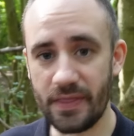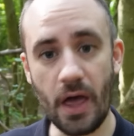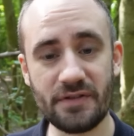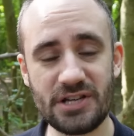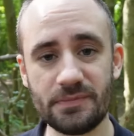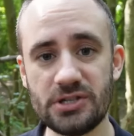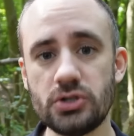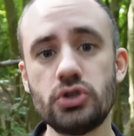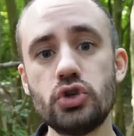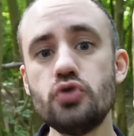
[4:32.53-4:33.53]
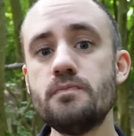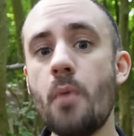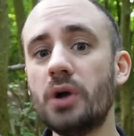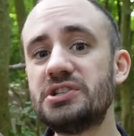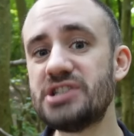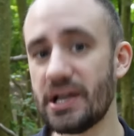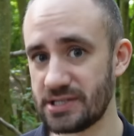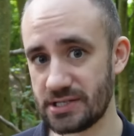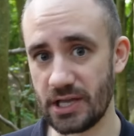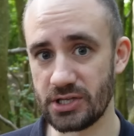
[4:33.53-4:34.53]
that have attempted to do more
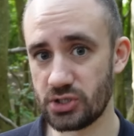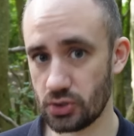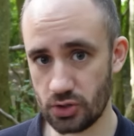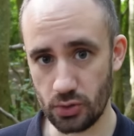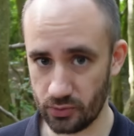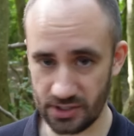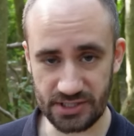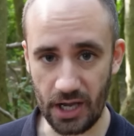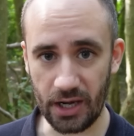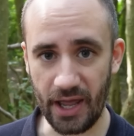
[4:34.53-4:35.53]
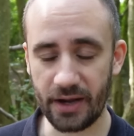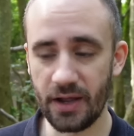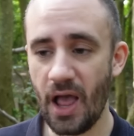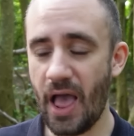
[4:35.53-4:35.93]
justice to the Sarlacc.